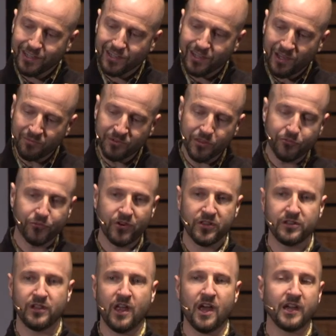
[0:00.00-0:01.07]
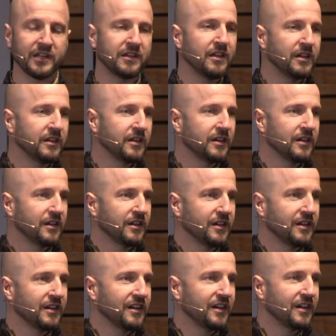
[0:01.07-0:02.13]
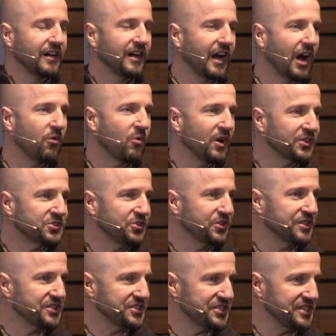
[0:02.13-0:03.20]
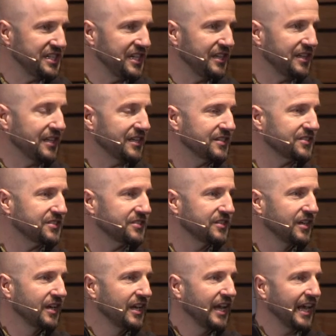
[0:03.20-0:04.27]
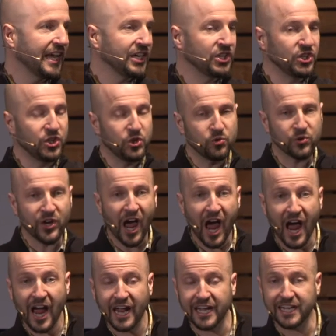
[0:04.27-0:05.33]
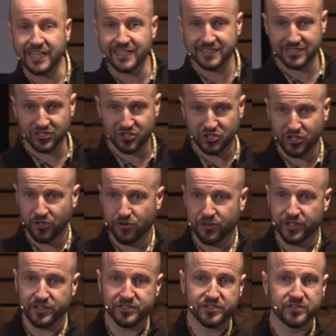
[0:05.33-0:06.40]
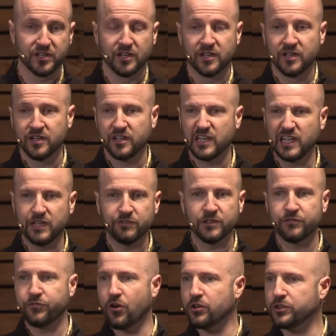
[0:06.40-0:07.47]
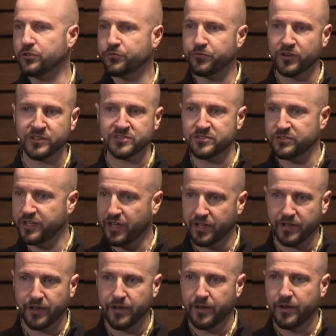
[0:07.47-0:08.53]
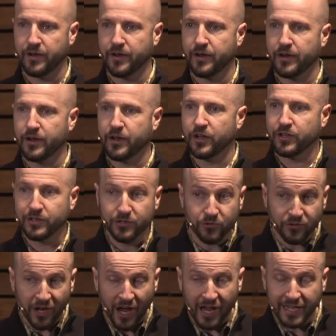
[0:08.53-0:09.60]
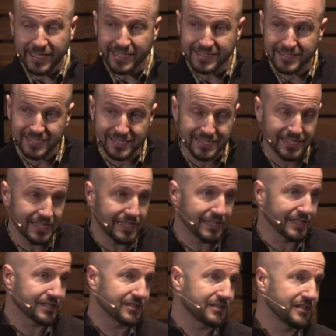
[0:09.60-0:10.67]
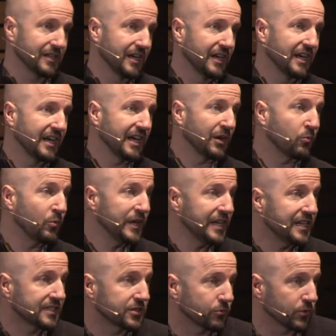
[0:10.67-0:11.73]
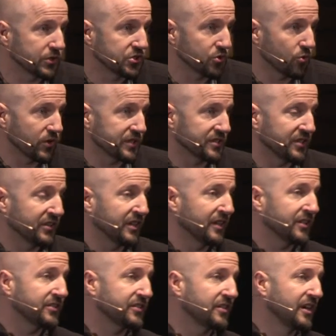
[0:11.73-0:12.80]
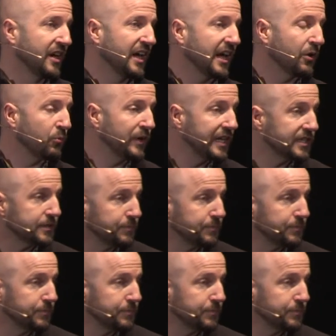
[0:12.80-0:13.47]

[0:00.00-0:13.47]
come to the front of the line. I want you to see this, and you and I get to share this, even if all your friends are dead. You and I get to see this, and we get to rejoice in this, and we get